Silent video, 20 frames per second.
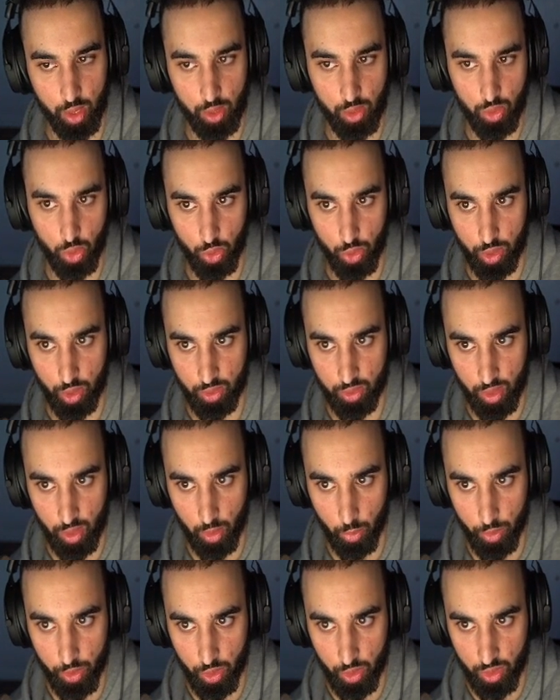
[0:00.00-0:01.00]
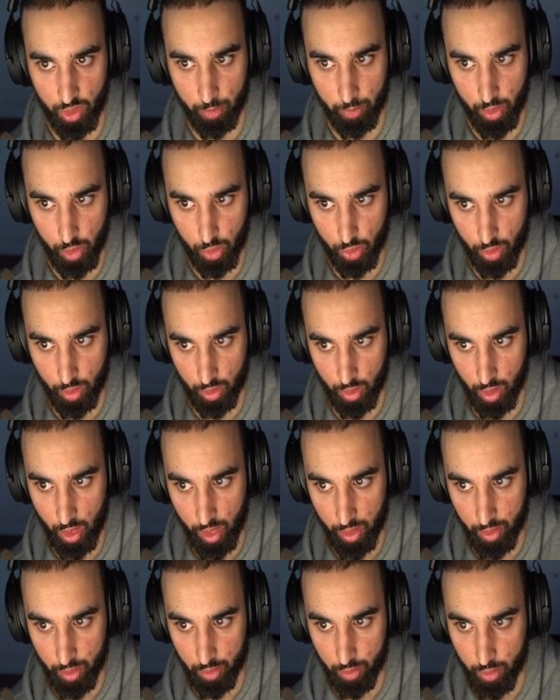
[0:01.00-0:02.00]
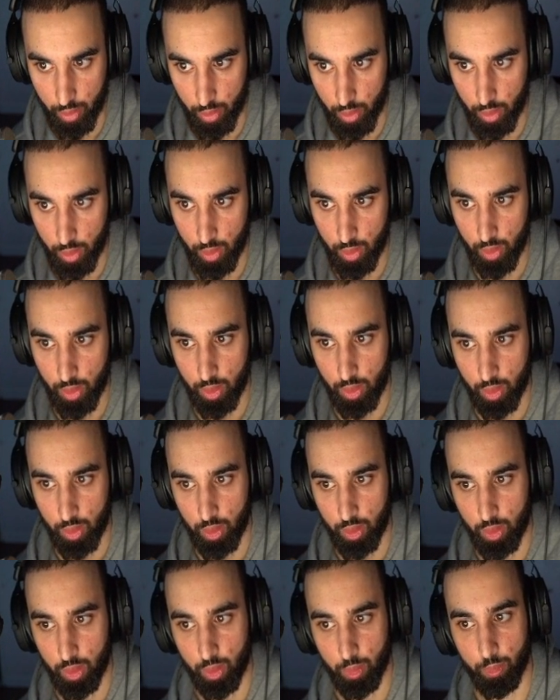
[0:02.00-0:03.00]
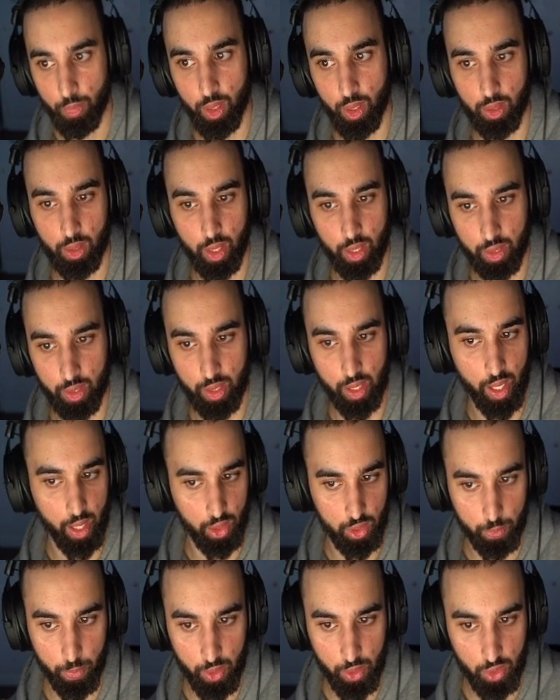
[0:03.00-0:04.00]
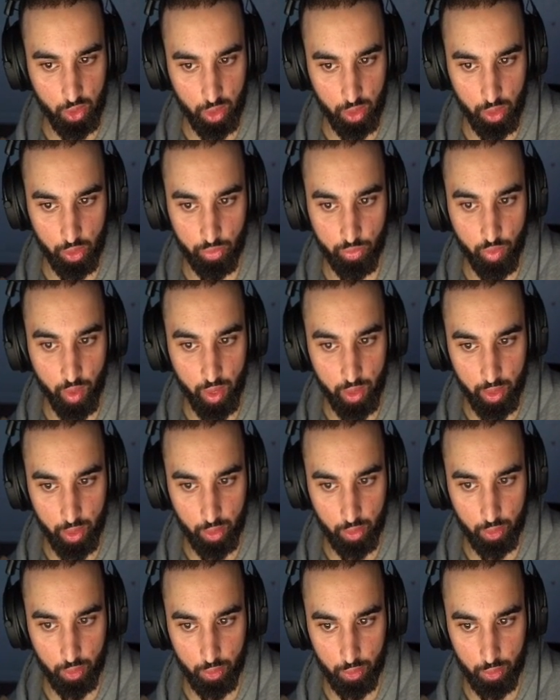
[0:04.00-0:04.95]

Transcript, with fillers: is selling off some gear he's just P K'd, but something goes terribly wrong.